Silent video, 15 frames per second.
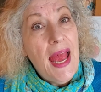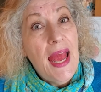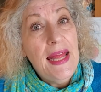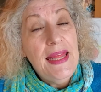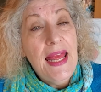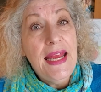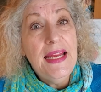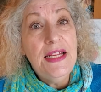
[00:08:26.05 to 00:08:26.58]

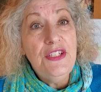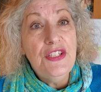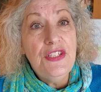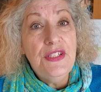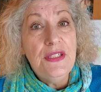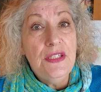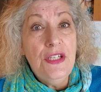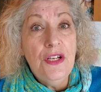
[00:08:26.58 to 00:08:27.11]
and they can
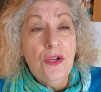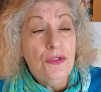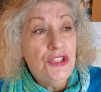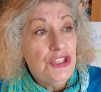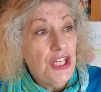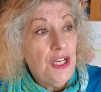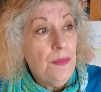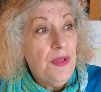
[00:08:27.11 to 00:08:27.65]
just,
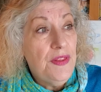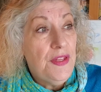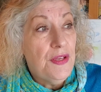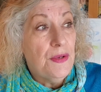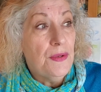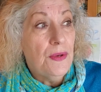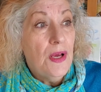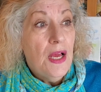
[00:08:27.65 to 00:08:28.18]
share with
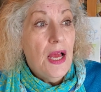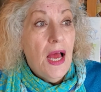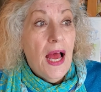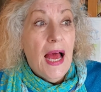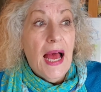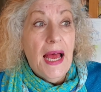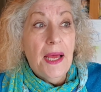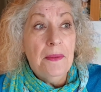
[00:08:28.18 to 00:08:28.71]
you,
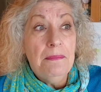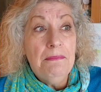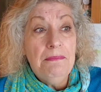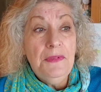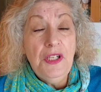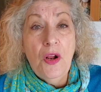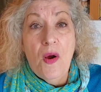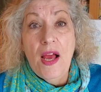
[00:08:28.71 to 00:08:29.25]

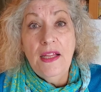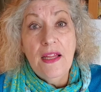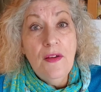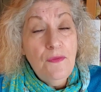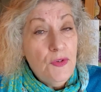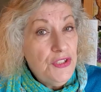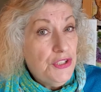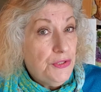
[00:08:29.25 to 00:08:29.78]
I
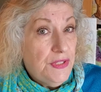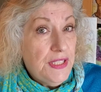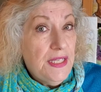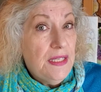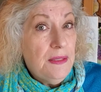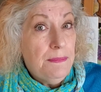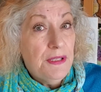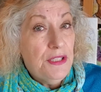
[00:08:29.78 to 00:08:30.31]
love what you
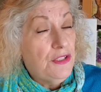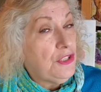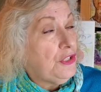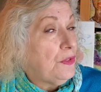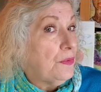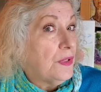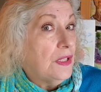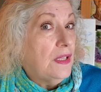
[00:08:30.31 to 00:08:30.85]
did, but do
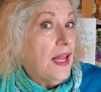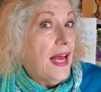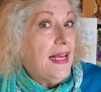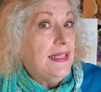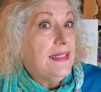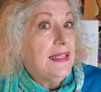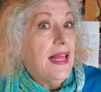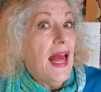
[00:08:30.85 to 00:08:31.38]
you
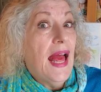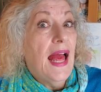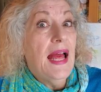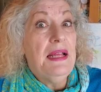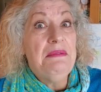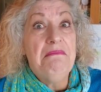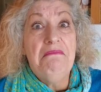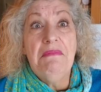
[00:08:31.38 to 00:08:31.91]
realize
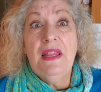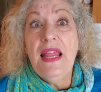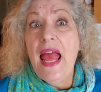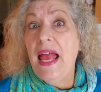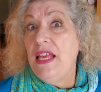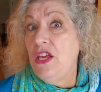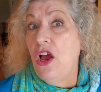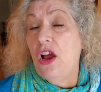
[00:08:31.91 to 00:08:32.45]
that
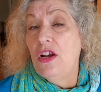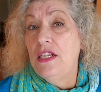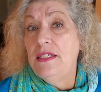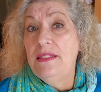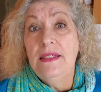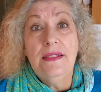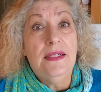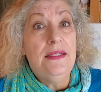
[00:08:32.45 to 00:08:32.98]
that yarn is
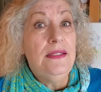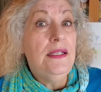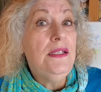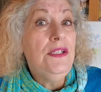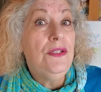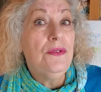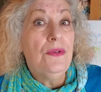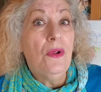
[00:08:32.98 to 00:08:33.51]

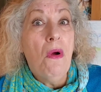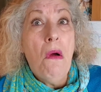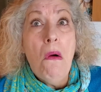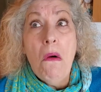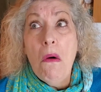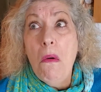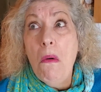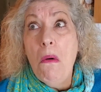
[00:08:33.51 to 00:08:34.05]
discontinued?
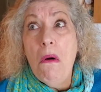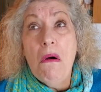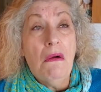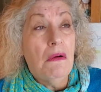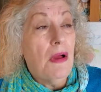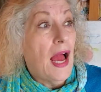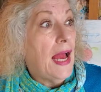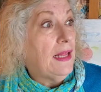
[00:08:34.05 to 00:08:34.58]

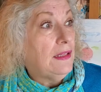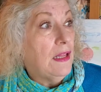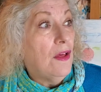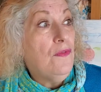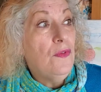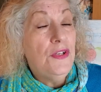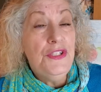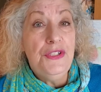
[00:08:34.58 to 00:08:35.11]
Or I
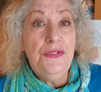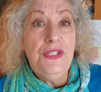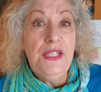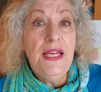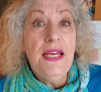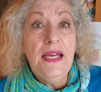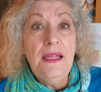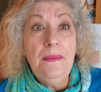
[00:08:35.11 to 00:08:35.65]
love what you
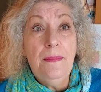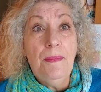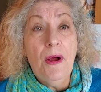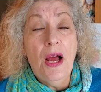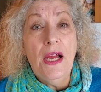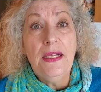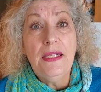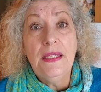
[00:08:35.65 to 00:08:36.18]
did,
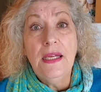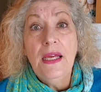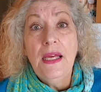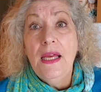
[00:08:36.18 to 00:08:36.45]
but